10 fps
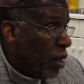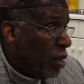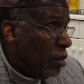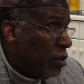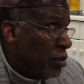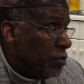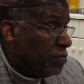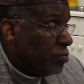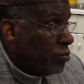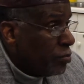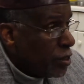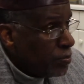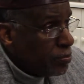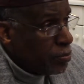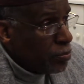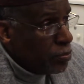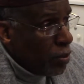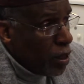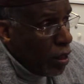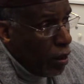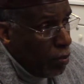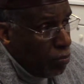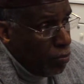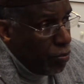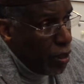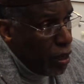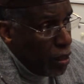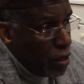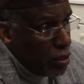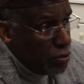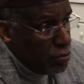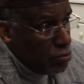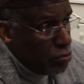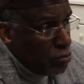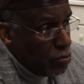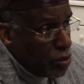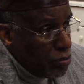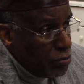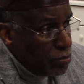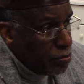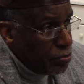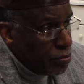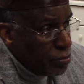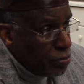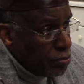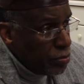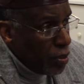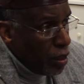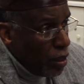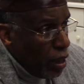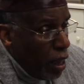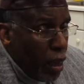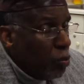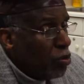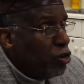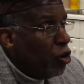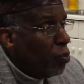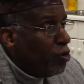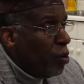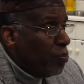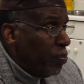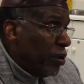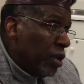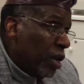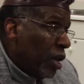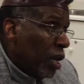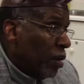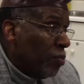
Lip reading: I really want to tell this story to help pave the way for the future. Because you and I aren't going to be here.